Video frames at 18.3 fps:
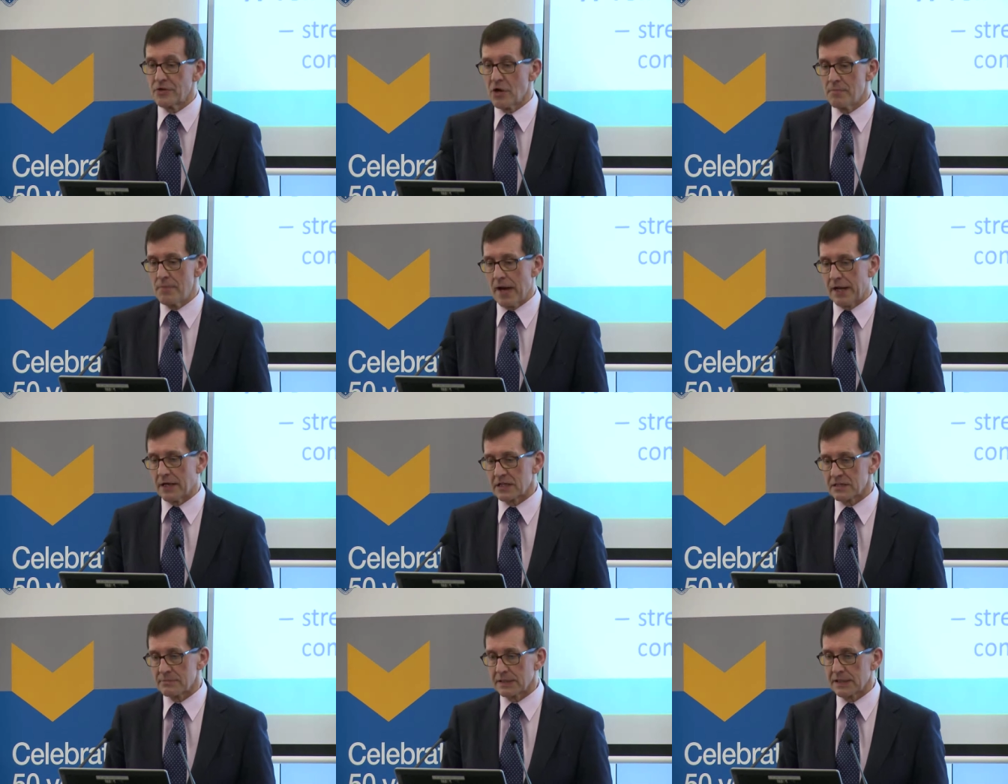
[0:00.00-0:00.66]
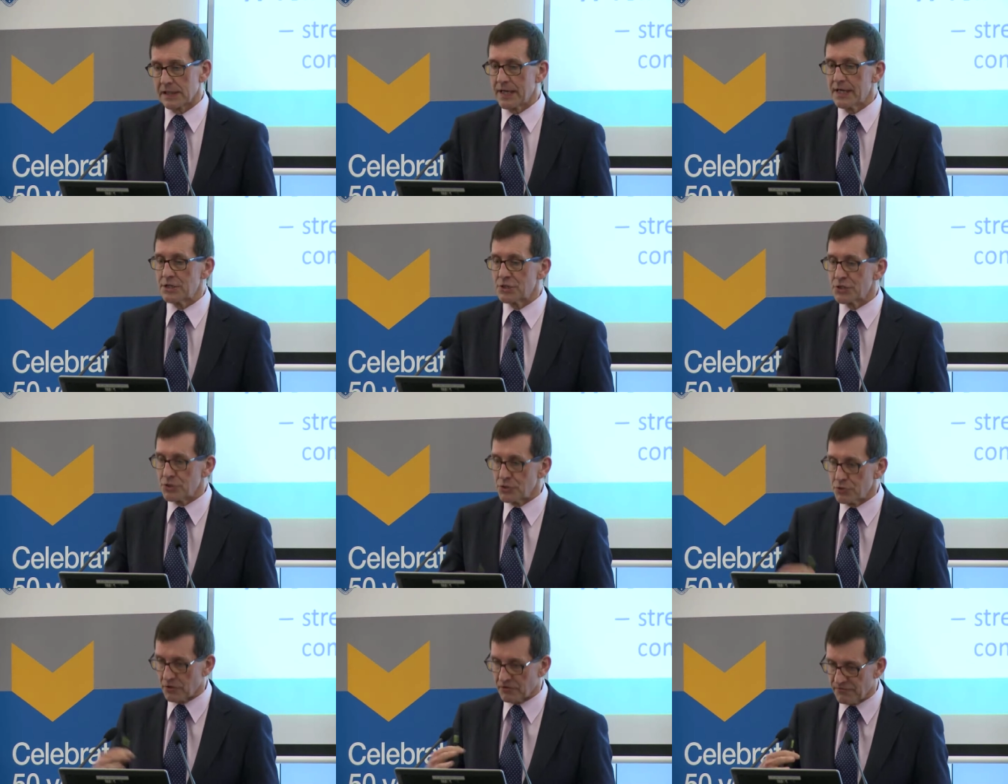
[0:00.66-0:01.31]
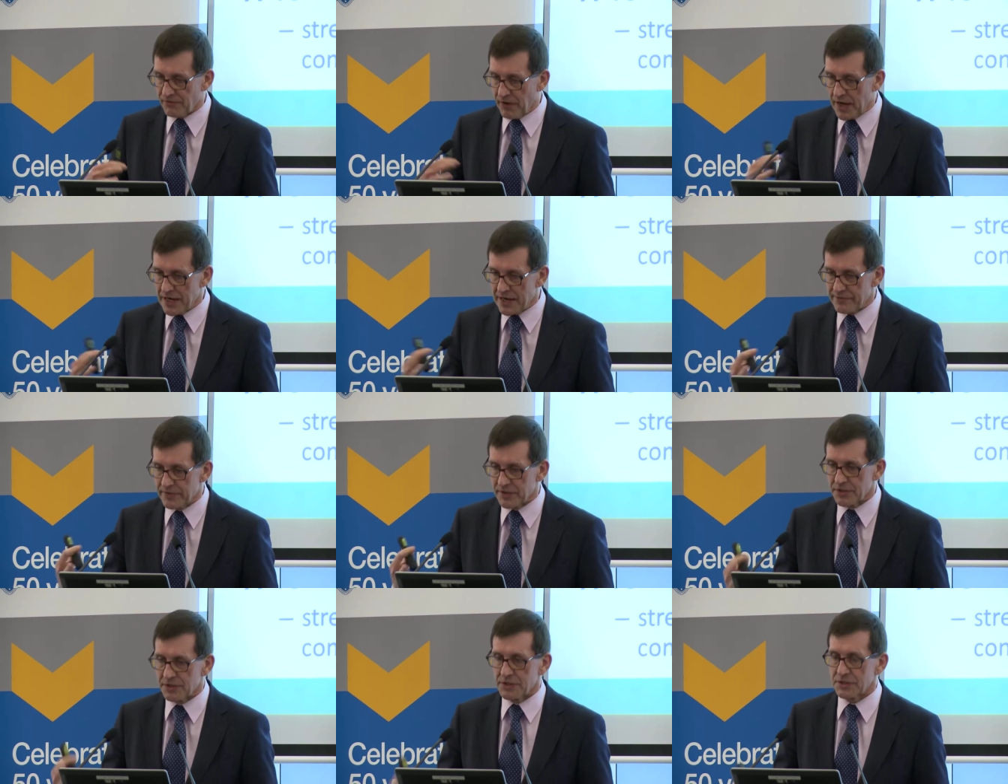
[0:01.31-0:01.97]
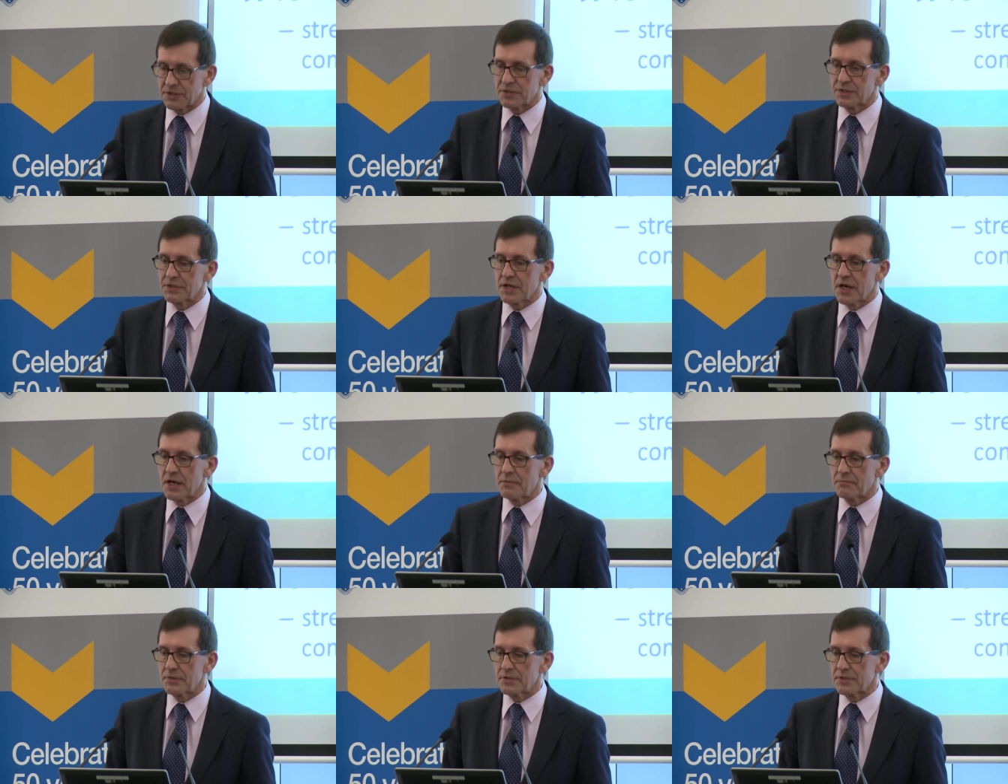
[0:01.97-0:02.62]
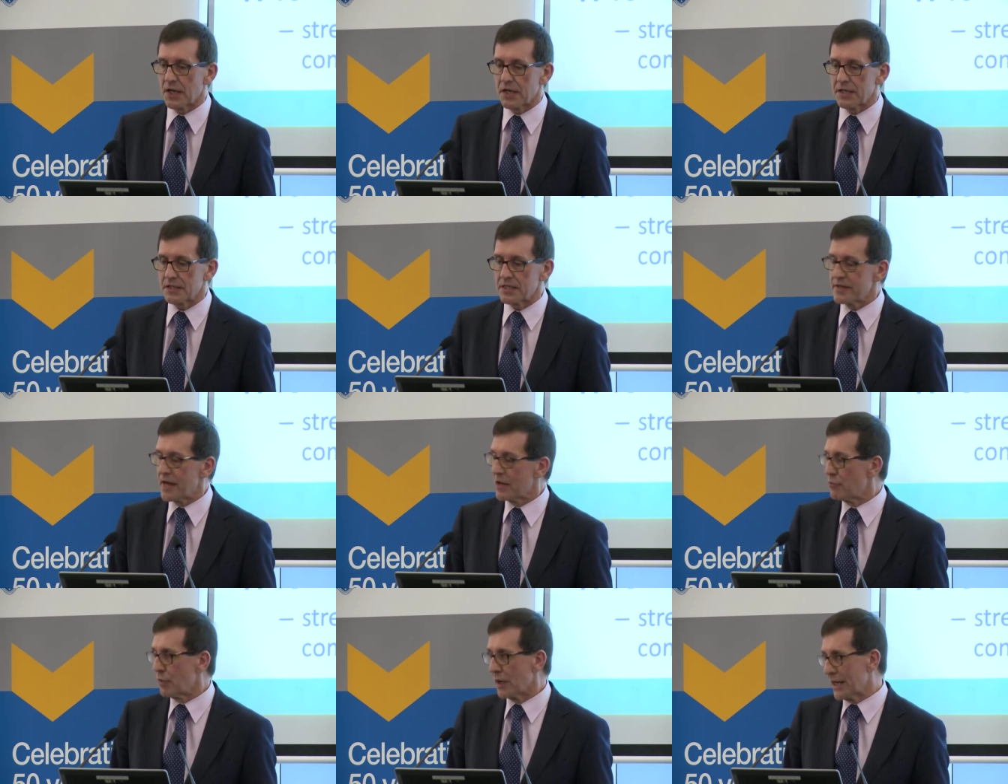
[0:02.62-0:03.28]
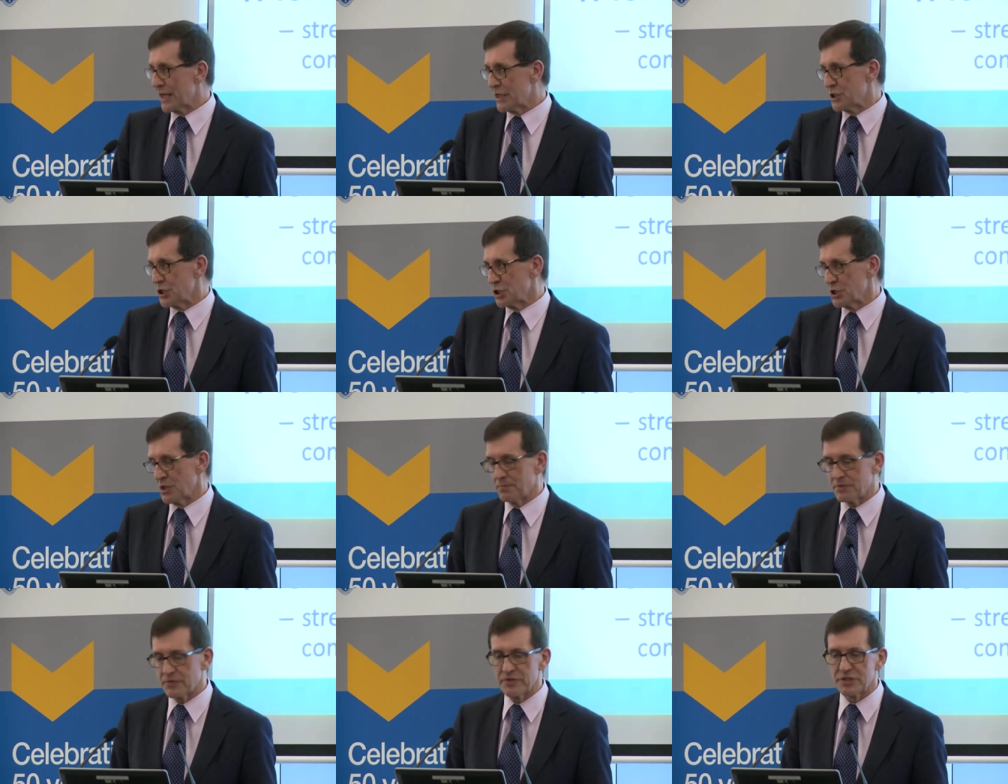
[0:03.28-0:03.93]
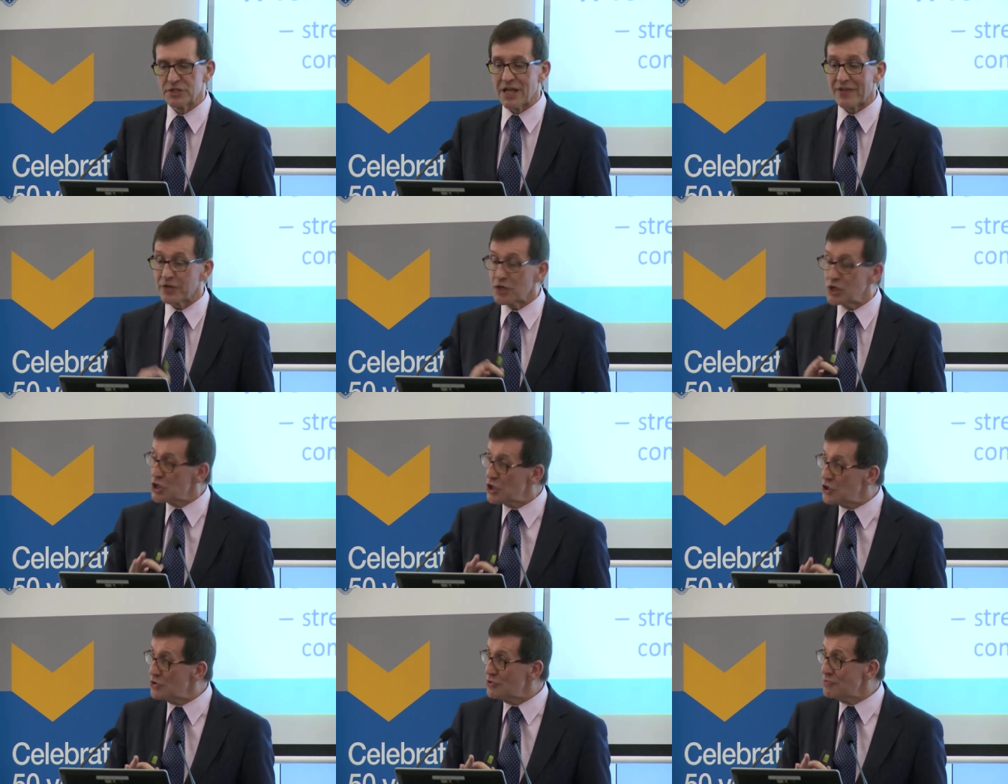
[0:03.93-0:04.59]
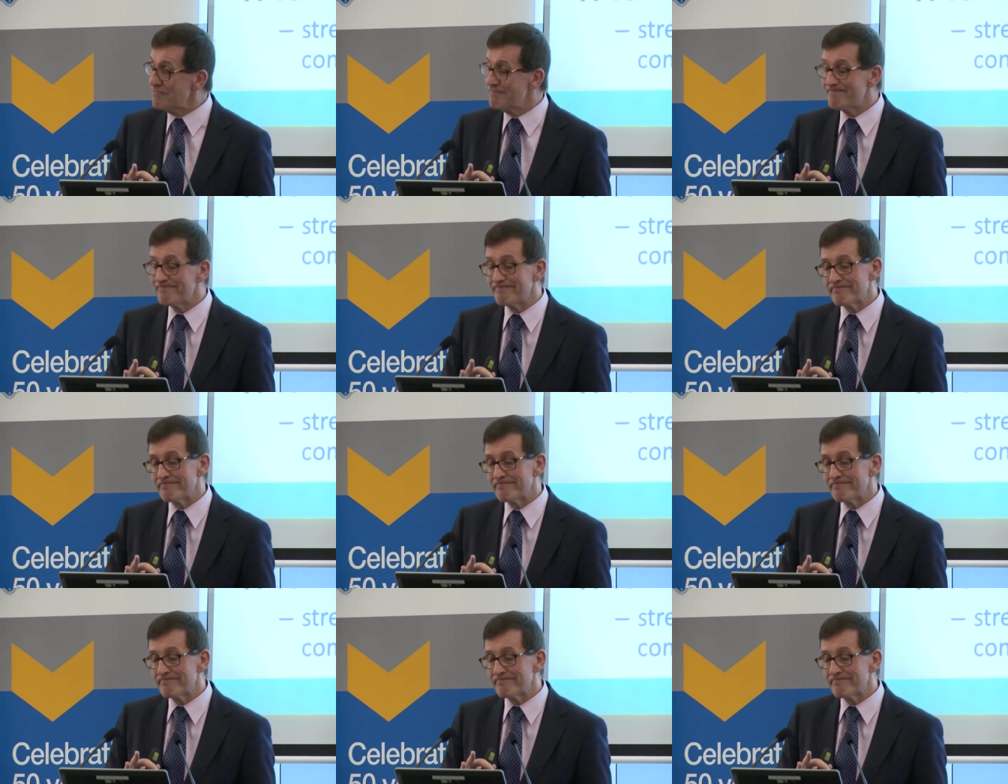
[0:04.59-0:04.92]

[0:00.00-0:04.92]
go back into the Middle Ages, you can find evidence to sustain precisely that relationship. So this is nothing new.